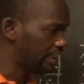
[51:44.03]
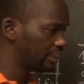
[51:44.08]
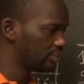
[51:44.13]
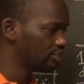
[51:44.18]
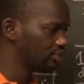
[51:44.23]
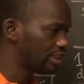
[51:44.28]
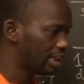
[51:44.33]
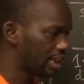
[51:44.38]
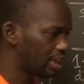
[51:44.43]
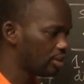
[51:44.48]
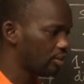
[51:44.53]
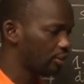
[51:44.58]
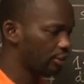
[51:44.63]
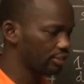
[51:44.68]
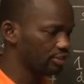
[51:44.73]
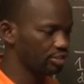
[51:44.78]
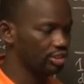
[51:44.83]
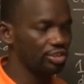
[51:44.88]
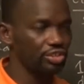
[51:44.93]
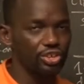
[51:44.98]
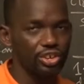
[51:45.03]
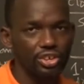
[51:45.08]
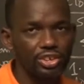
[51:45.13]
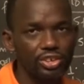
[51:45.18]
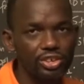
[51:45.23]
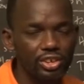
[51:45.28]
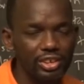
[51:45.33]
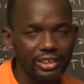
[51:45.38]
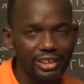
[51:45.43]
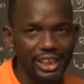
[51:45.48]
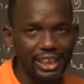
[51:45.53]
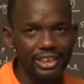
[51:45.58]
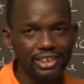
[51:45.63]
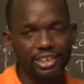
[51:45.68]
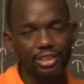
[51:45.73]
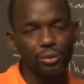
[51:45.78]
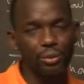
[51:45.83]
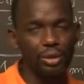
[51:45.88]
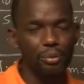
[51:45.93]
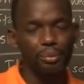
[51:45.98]
lecture or a sessions that
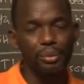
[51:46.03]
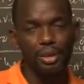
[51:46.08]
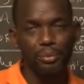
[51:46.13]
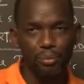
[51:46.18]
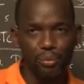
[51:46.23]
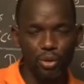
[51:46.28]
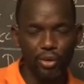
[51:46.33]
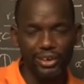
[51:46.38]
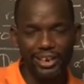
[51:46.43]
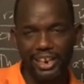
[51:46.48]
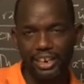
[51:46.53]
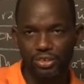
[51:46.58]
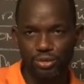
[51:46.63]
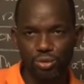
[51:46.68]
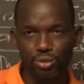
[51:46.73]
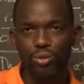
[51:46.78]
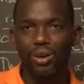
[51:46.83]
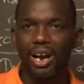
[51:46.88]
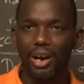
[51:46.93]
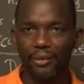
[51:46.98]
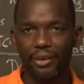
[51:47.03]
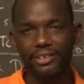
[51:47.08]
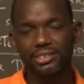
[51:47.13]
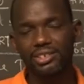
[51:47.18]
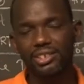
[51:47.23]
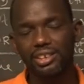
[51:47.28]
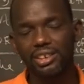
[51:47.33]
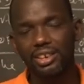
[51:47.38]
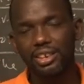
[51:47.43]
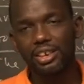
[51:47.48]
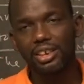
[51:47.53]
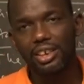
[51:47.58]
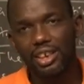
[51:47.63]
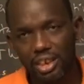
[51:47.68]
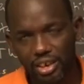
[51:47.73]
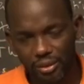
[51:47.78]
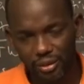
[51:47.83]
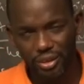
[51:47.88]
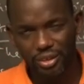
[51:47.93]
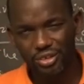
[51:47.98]
will be more than two hours.
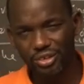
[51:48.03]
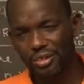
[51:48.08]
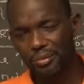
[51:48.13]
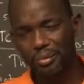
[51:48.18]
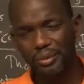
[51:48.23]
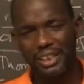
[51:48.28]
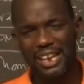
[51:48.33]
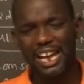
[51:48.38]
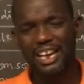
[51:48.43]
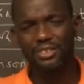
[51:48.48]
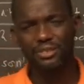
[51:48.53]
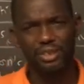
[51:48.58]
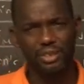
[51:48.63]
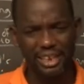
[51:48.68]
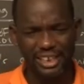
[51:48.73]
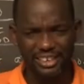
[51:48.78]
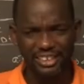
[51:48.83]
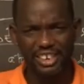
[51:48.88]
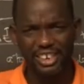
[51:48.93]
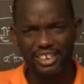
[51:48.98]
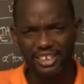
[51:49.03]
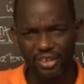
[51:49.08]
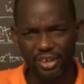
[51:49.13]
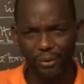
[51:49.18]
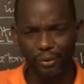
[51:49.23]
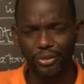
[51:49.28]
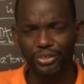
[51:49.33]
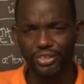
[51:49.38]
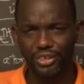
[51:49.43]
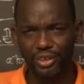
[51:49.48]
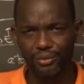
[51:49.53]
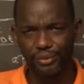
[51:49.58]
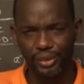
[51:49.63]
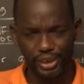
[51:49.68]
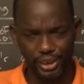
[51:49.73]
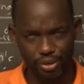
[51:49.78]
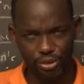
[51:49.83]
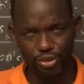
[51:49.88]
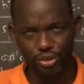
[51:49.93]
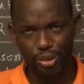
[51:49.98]
It will be actually, and then you are watching a
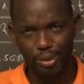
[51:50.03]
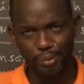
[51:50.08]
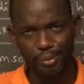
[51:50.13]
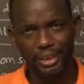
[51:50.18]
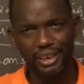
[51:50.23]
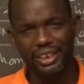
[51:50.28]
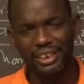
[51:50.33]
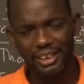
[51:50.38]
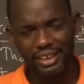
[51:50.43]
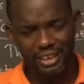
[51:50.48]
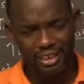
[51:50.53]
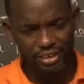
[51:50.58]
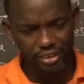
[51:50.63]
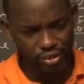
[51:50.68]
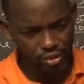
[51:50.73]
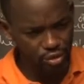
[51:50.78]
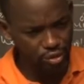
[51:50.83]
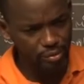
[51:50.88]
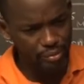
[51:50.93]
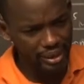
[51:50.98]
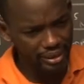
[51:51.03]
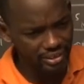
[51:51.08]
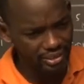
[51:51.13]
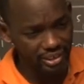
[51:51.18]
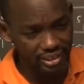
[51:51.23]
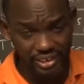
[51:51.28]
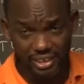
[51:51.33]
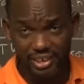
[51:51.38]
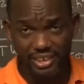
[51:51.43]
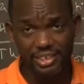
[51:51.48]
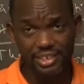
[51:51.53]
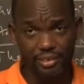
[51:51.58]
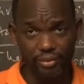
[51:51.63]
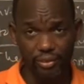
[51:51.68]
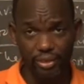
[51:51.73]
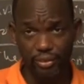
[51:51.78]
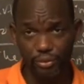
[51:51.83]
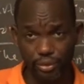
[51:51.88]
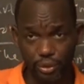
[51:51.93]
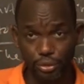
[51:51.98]
video, it will be too much
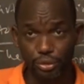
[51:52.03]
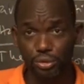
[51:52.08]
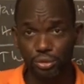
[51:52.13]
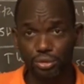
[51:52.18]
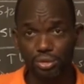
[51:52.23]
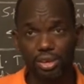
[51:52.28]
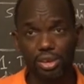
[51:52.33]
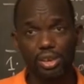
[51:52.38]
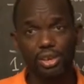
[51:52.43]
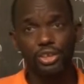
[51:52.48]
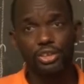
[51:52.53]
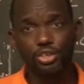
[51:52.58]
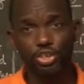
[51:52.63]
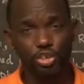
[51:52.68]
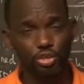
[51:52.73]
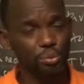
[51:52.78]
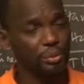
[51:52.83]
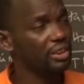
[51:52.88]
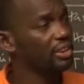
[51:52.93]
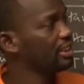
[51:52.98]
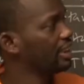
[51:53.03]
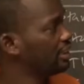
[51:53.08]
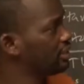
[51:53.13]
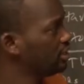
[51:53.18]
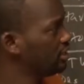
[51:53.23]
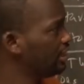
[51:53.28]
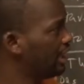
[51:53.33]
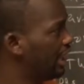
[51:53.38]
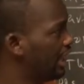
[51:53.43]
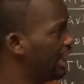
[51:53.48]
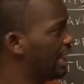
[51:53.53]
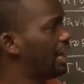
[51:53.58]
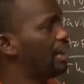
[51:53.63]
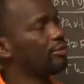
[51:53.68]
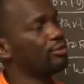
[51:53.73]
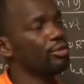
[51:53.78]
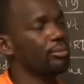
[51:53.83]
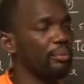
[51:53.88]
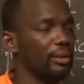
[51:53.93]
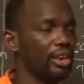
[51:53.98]
intensively for you. So it means that I
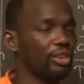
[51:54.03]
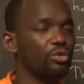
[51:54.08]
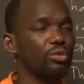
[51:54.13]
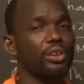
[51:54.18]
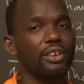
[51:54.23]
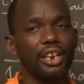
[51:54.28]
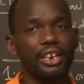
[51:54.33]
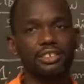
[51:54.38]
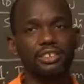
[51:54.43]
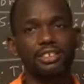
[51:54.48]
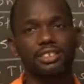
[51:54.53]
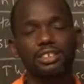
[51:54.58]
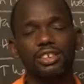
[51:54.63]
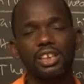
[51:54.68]
have to make sure that